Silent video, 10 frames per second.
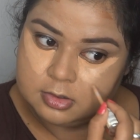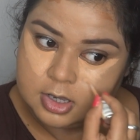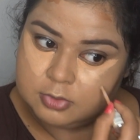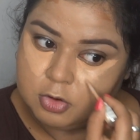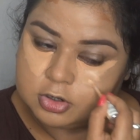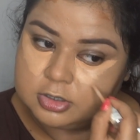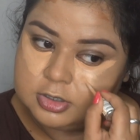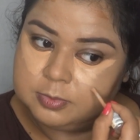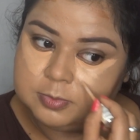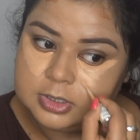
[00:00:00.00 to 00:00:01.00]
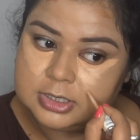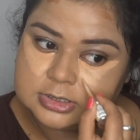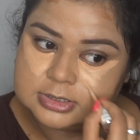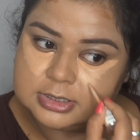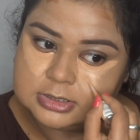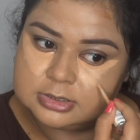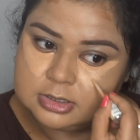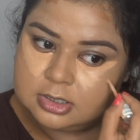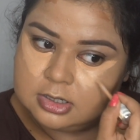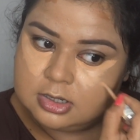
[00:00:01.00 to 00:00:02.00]
and what are the places
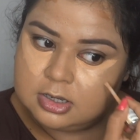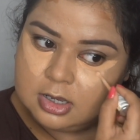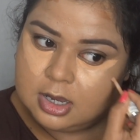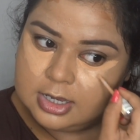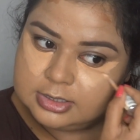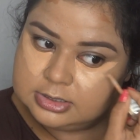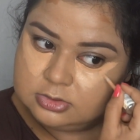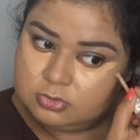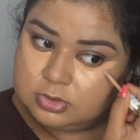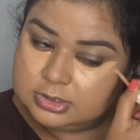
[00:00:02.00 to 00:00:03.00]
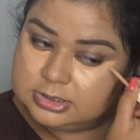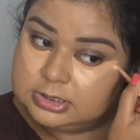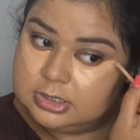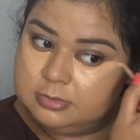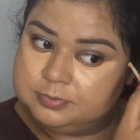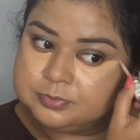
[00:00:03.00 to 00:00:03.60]
I need to conceal.